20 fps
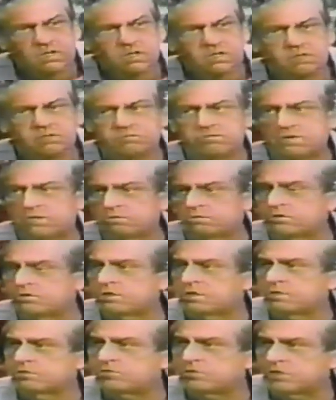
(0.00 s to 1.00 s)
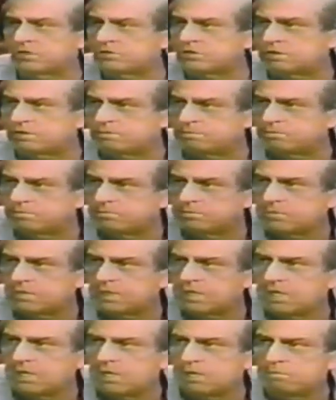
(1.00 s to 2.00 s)
the Federal Reserve System,
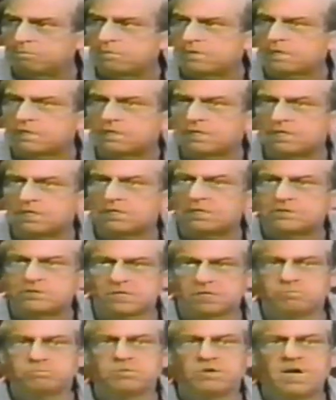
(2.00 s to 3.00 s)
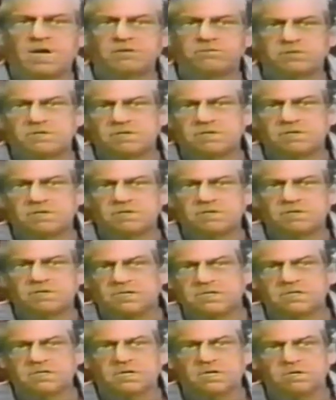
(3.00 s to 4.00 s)
but it is a privately
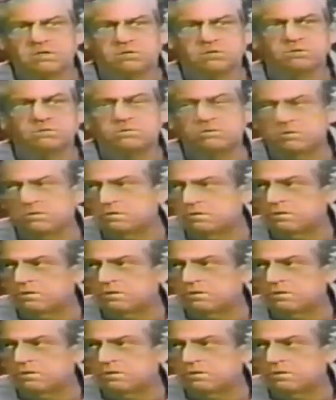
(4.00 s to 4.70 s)
owned